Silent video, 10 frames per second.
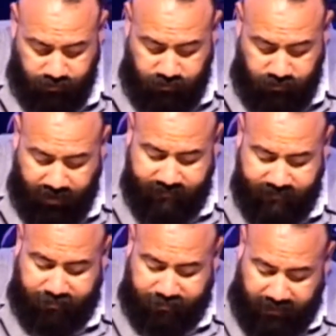not as
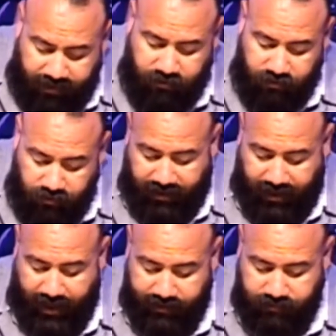a thing to look
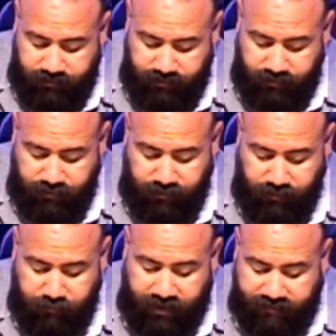at,
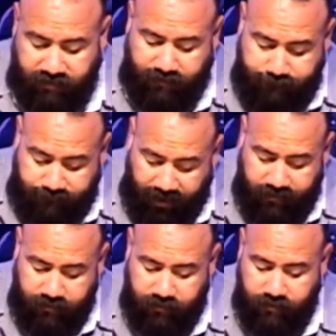but as an
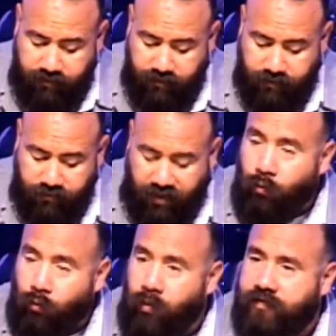event that
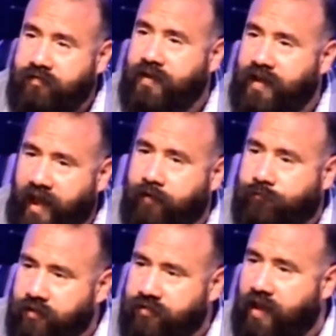we see
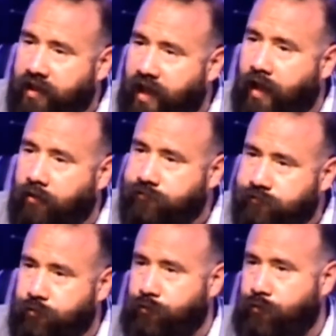everything else
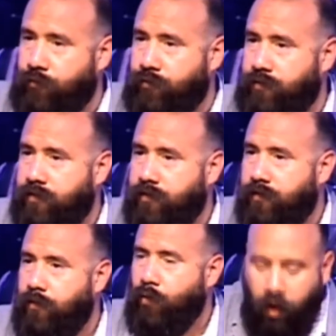through.
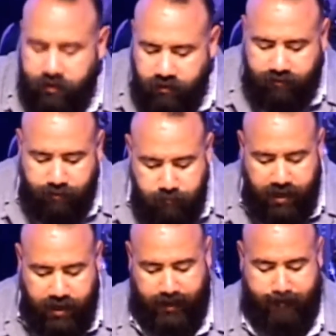What does it
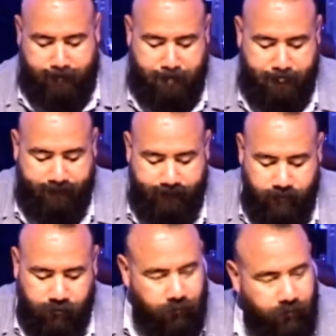mean
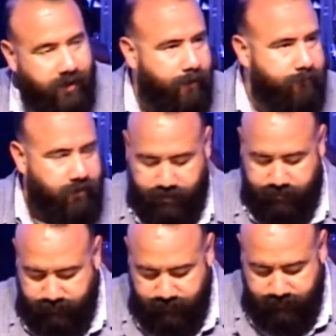when we come to
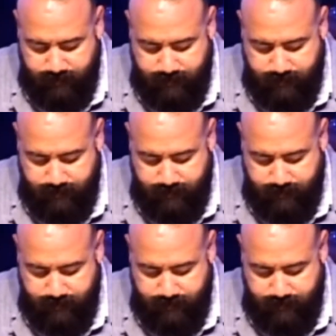this?